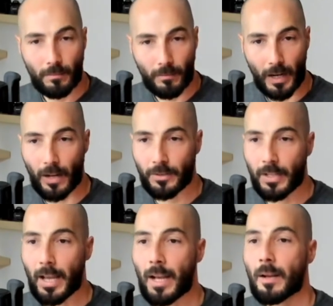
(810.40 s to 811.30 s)
I'll
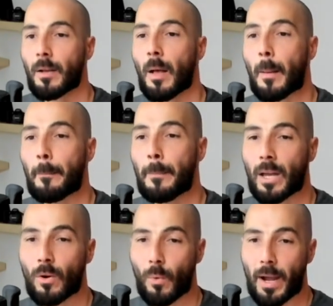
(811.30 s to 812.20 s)
say it,
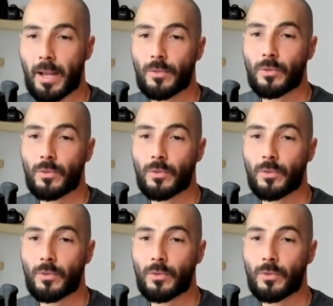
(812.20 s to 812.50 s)
better ways